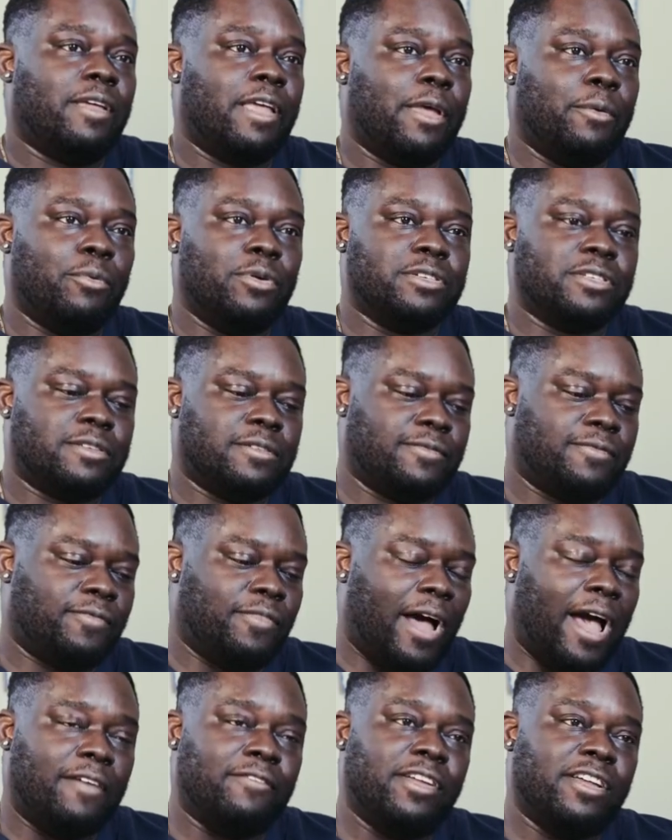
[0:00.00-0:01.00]
It was
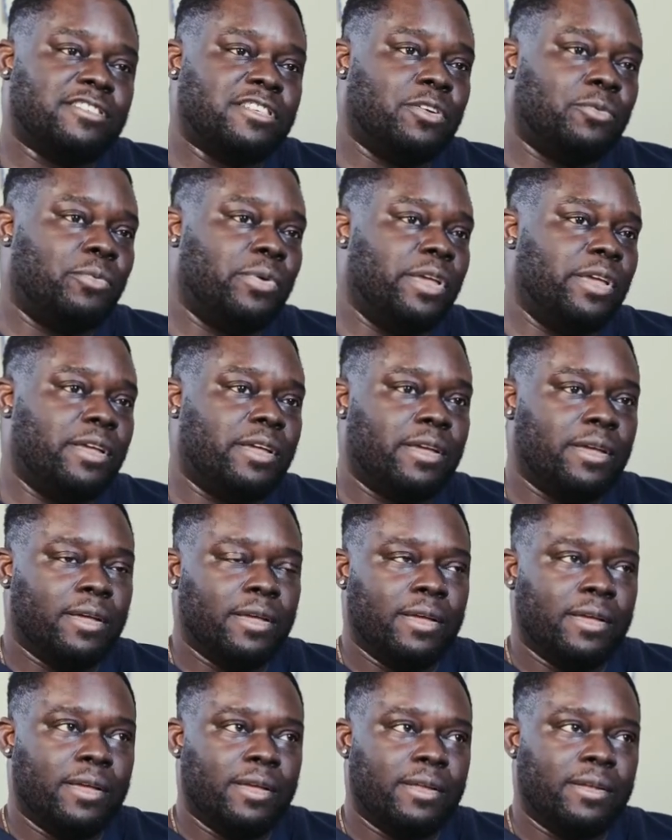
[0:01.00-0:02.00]
5 days a week,
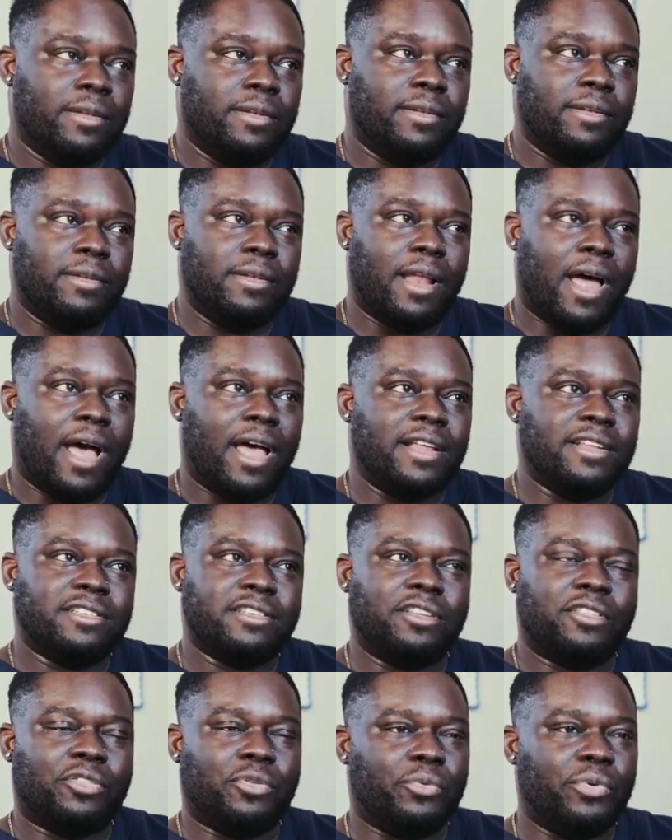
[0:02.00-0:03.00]
9
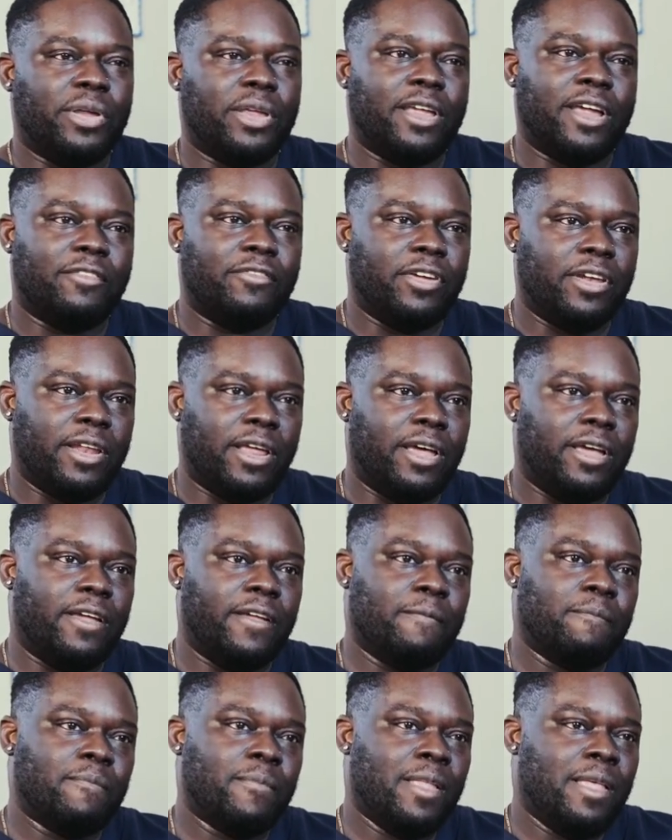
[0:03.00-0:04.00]
to 3 every
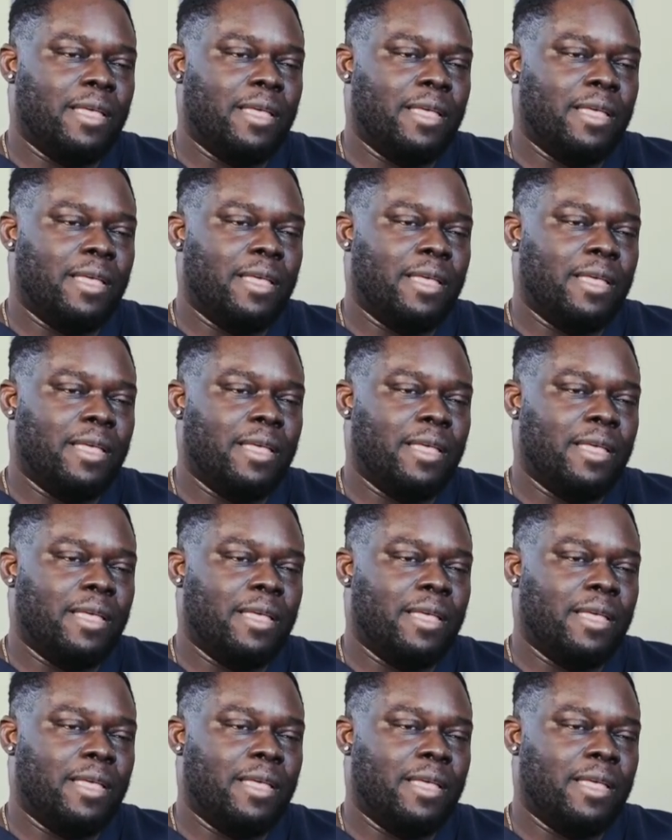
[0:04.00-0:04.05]
day.